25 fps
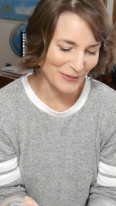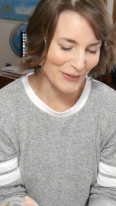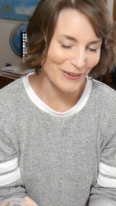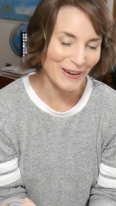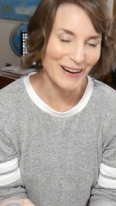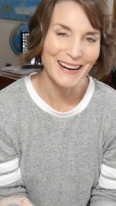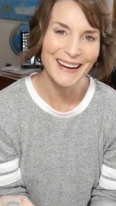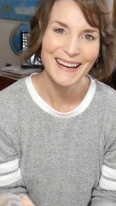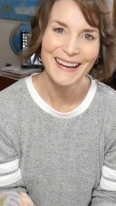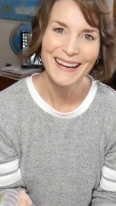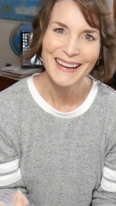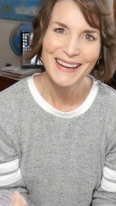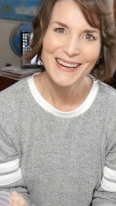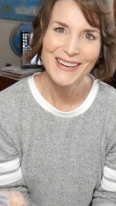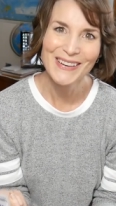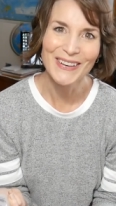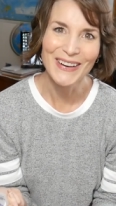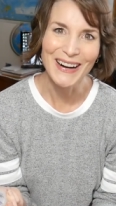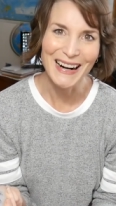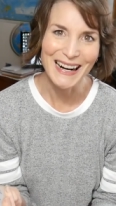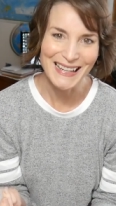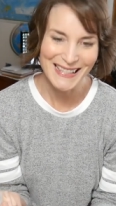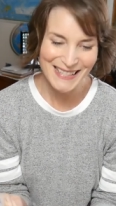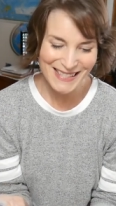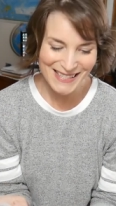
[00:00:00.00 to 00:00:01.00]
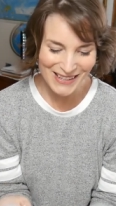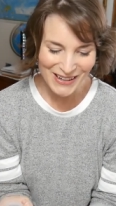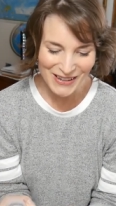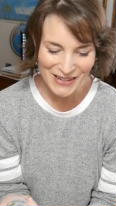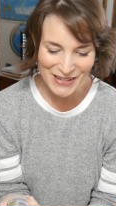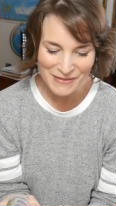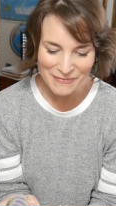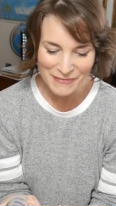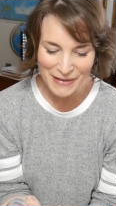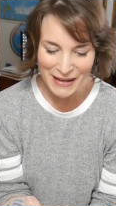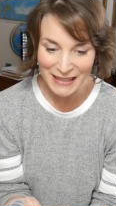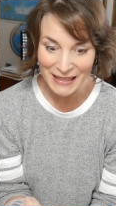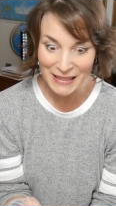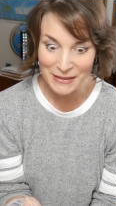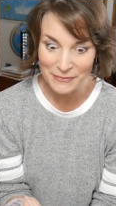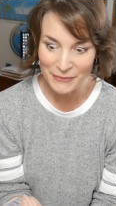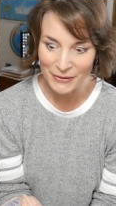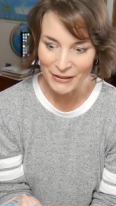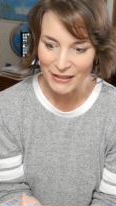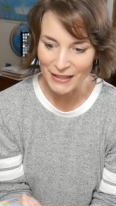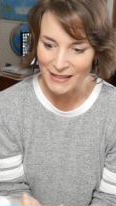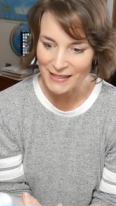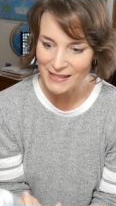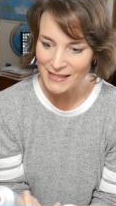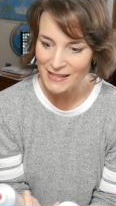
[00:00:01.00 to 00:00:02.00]
before, before I started making
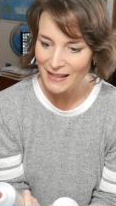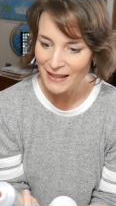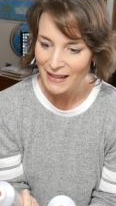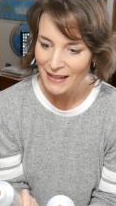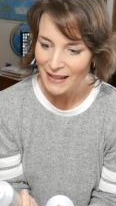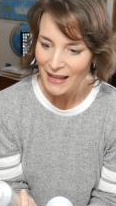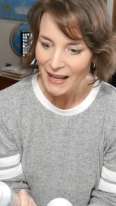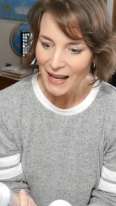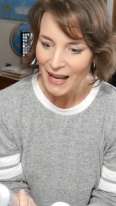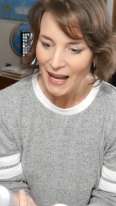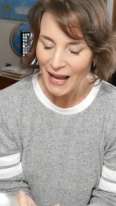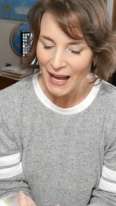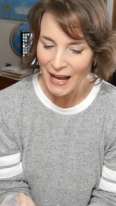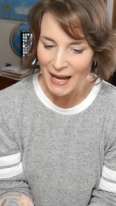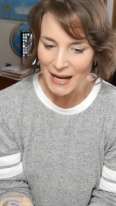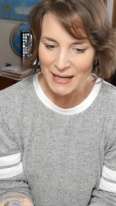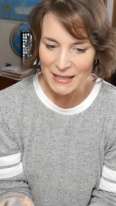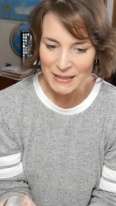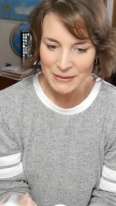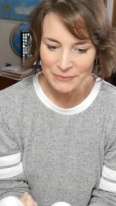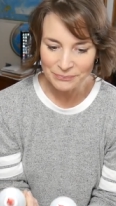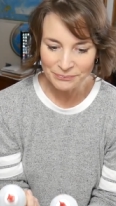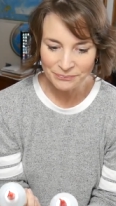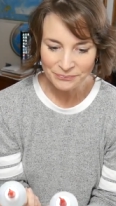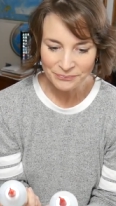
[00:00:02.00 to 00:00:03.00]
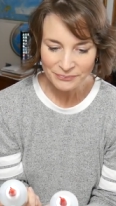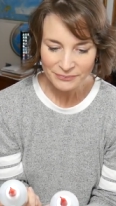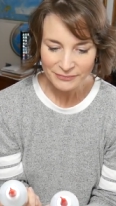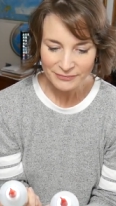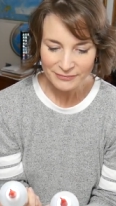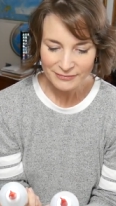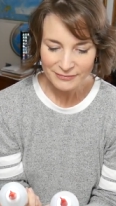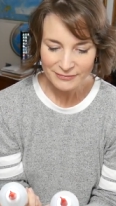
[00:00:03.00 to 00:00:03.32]
books. Um,